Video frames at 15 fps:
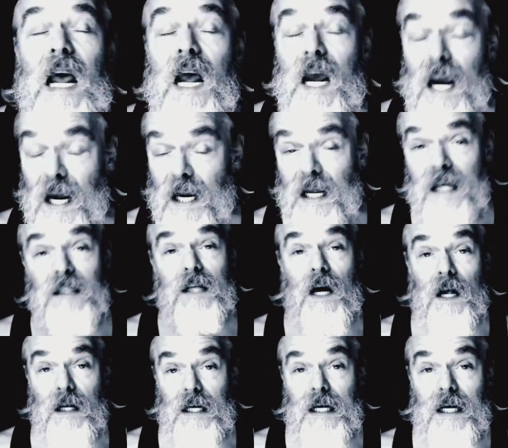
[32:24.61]
It is all
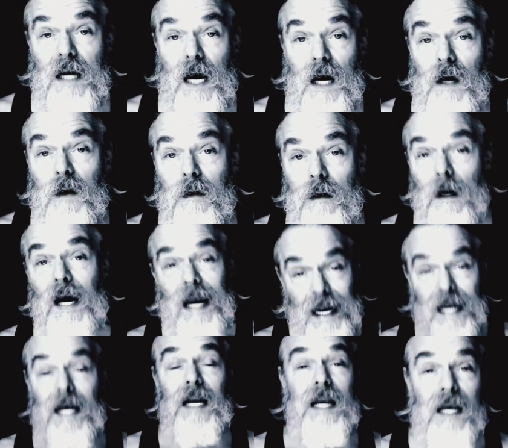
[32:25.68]
ego.
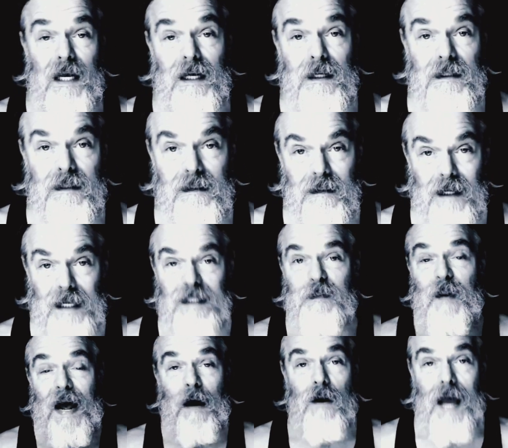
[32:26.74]
It is. It's
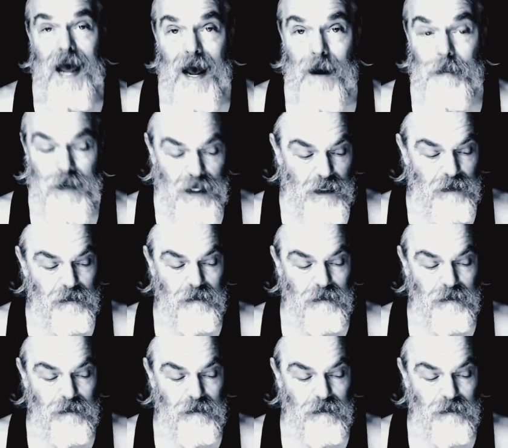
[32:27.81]
bound to happen.